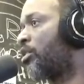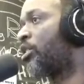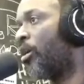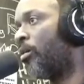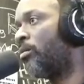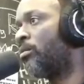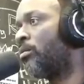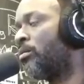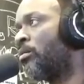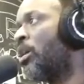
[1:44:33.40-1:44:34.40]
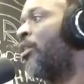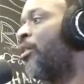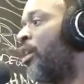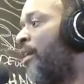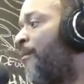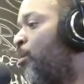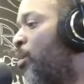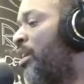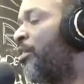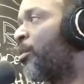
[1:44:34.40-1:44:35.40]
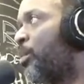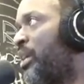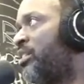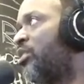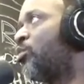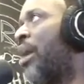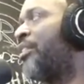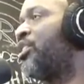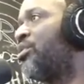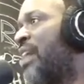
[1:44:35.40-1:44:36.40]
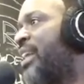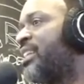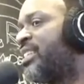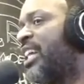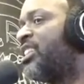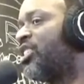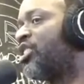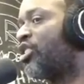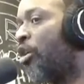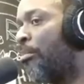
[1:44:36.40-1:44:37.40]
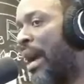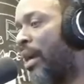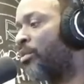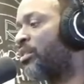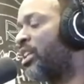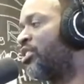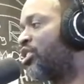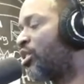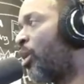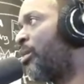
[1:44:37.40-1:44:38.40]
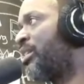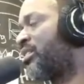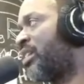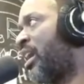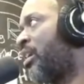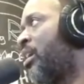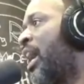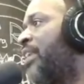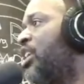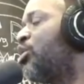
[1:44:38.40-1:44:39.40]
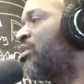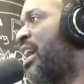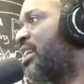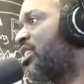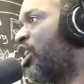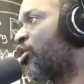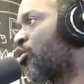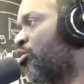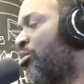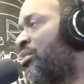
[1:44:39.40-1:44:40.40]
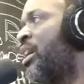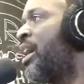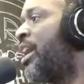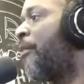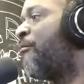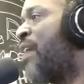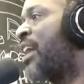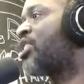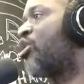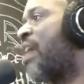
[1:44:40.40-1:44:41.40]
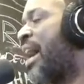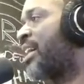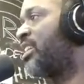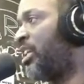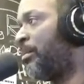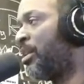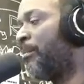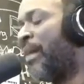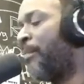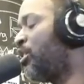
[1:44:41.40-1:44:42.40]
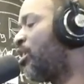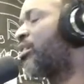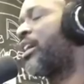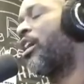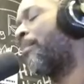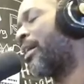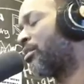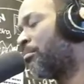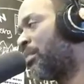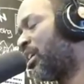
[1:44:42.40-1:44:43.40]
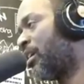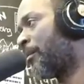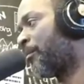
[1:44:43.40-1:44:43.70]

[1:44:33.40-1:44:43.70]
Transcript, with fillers: So, if one of the reasons why the United States is so backwards and so insane, and then you can't tell truths. It affects your academia. Maybe you don't care about the money.